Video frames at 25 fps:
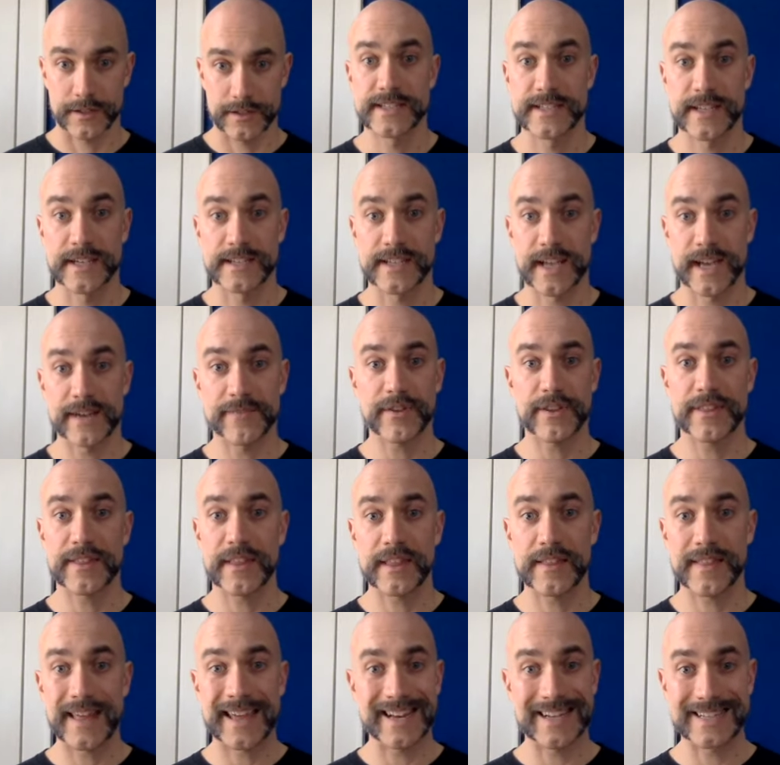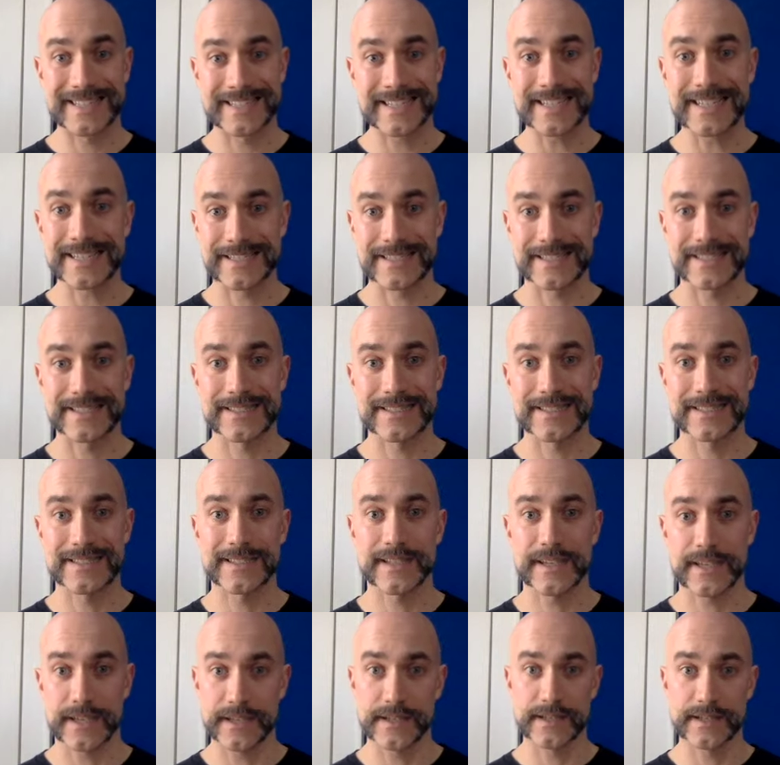He says everything that exists
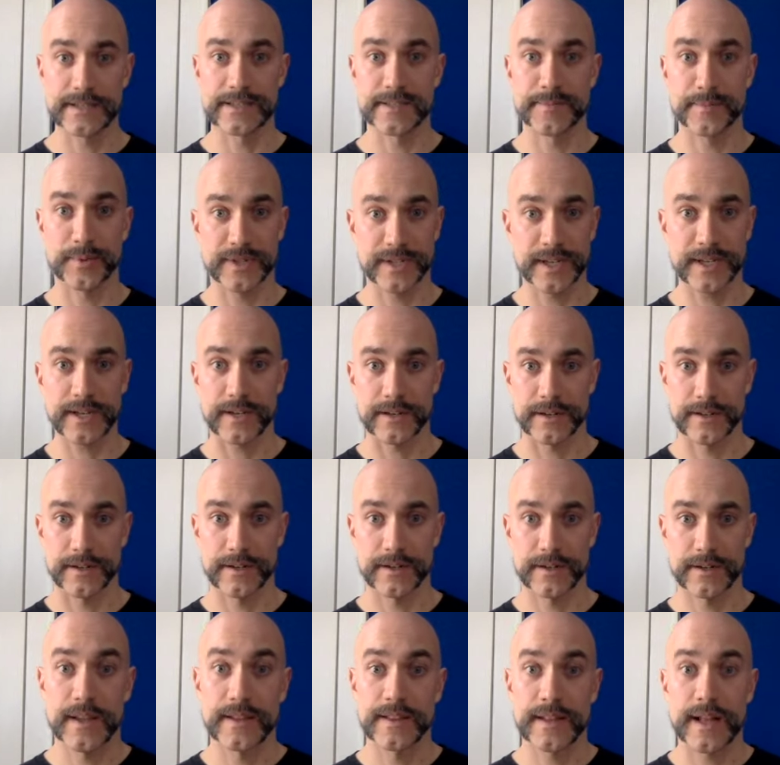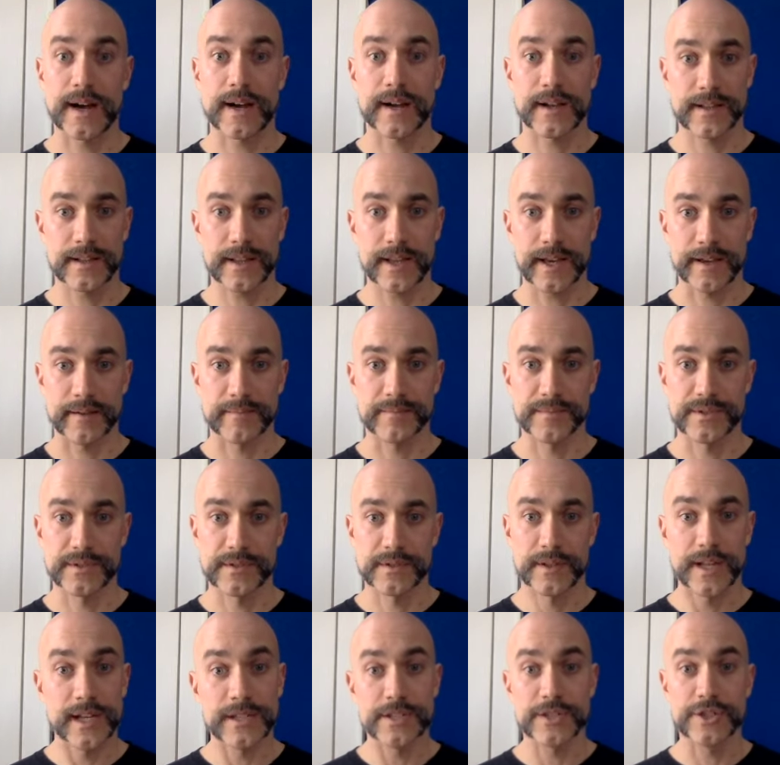is particular, and Locke claims
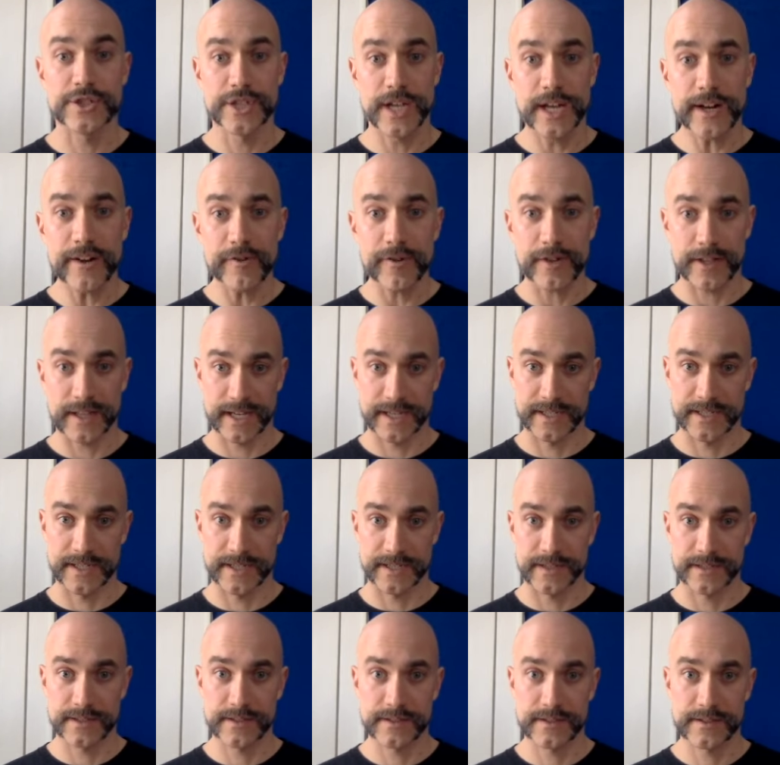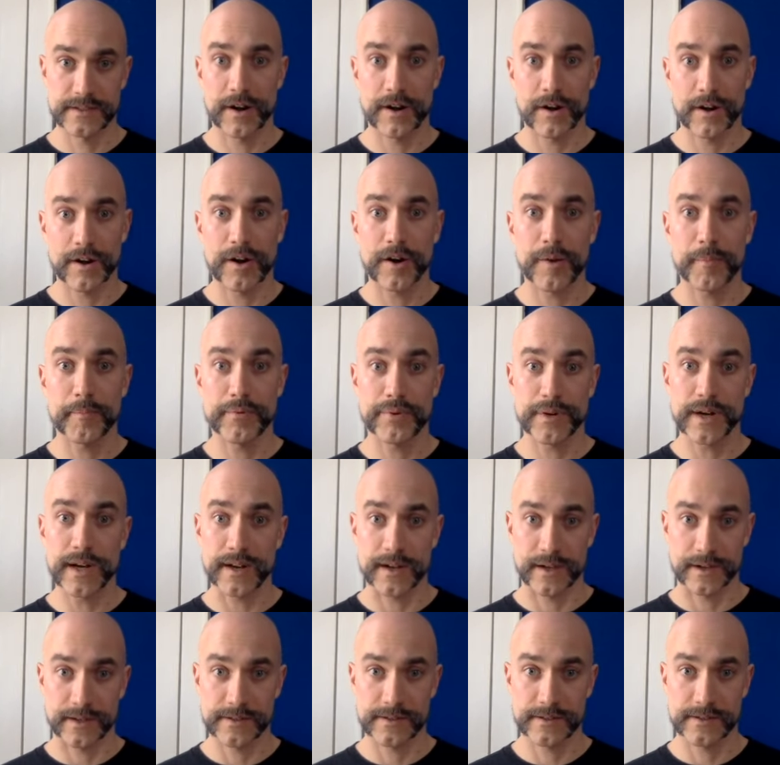that general ideas are all
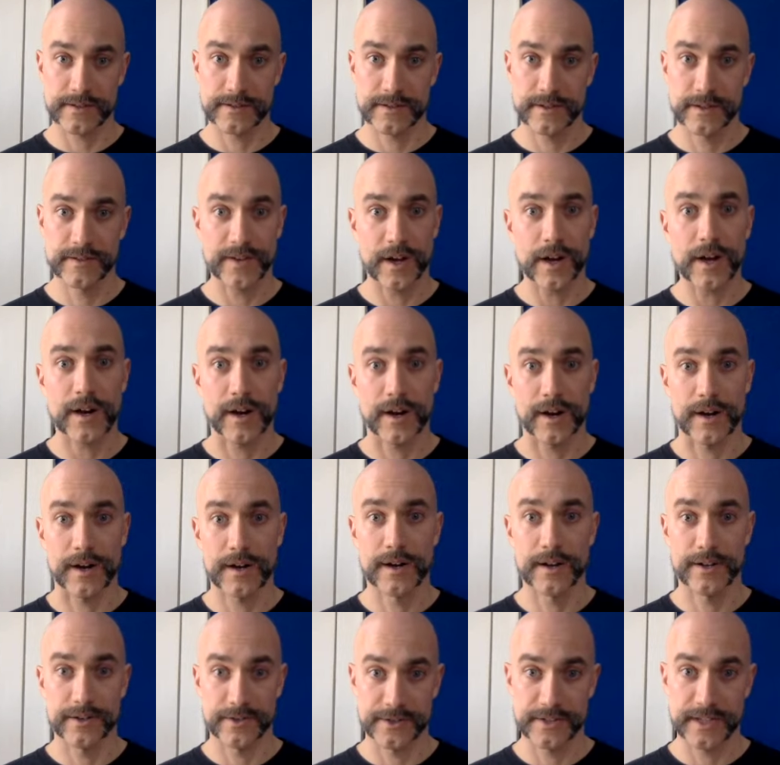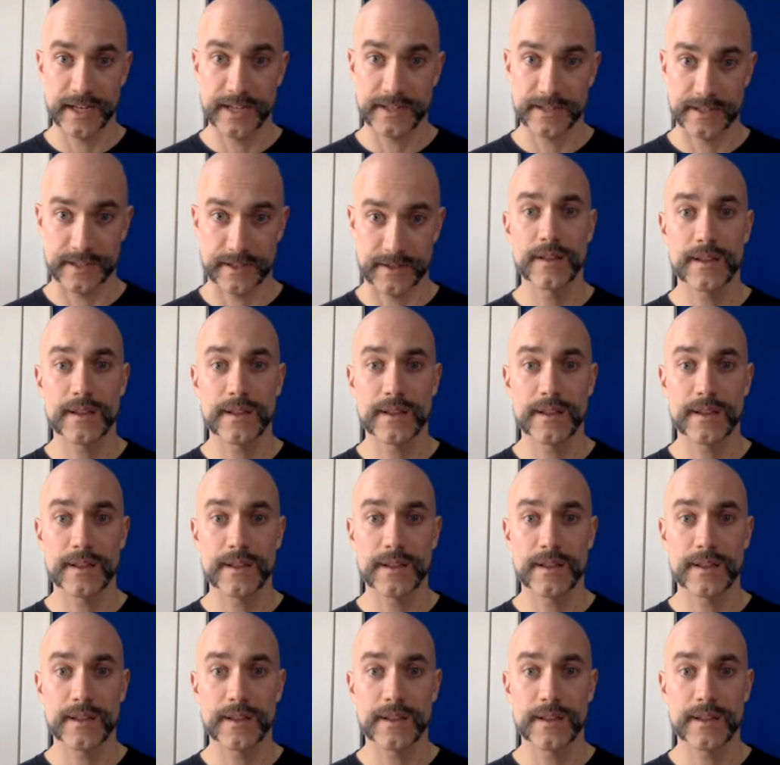products of our understanding.